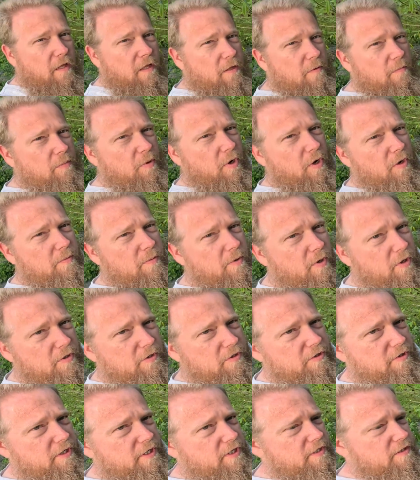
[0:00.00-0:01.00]
And pawpaw
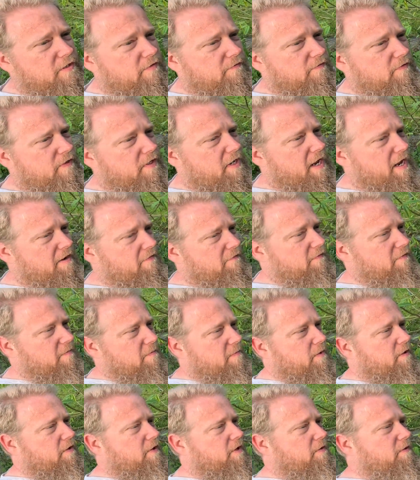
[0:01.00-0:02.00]
trees, if you're not
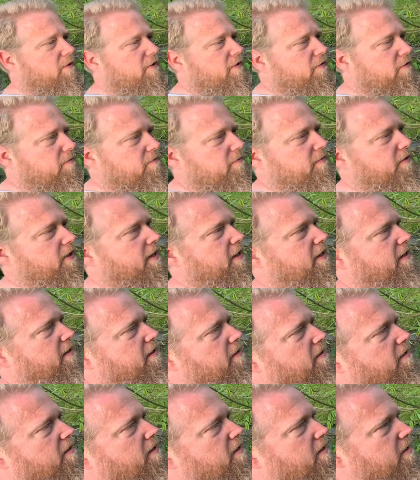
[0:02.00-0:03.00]
familiar with them, they
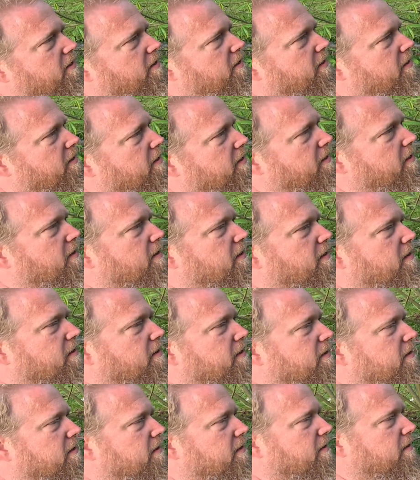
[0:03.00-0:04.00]
are
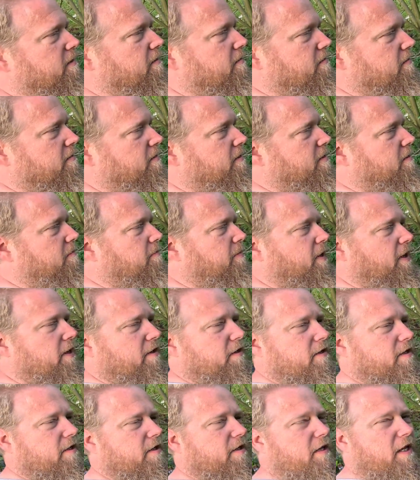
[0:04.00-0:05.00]

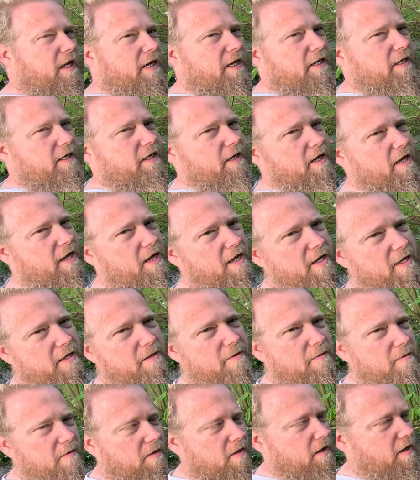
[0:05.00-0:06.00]
compared to like
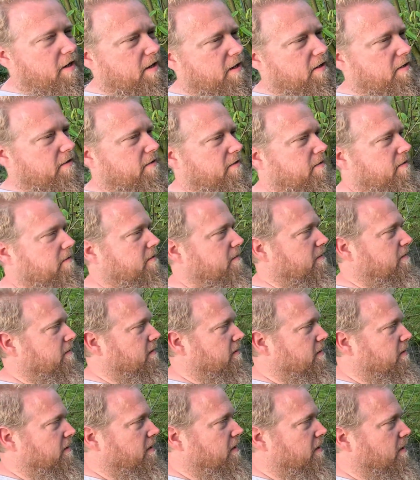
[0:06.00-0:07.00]
a
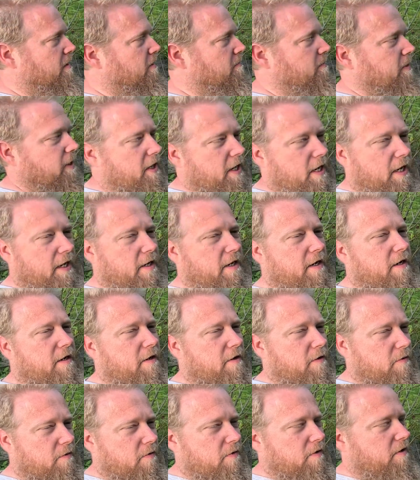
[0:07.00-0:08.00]
banana,
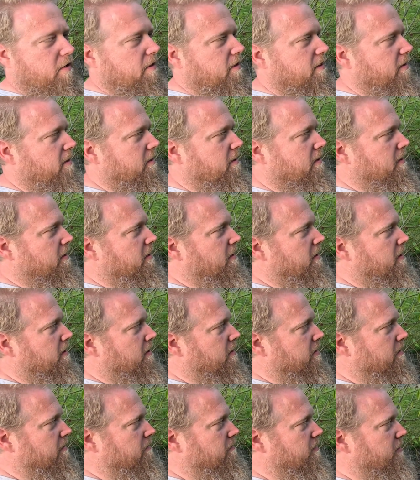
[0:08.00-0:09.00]
or
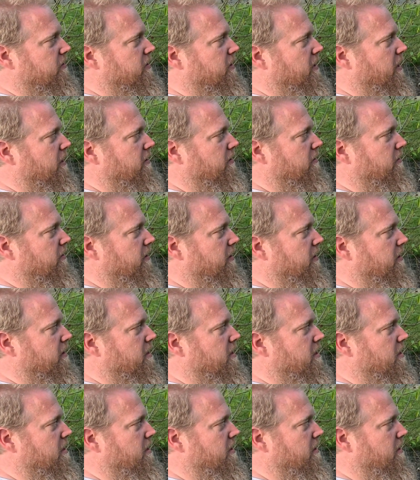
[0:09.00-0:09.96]
what's the other thing?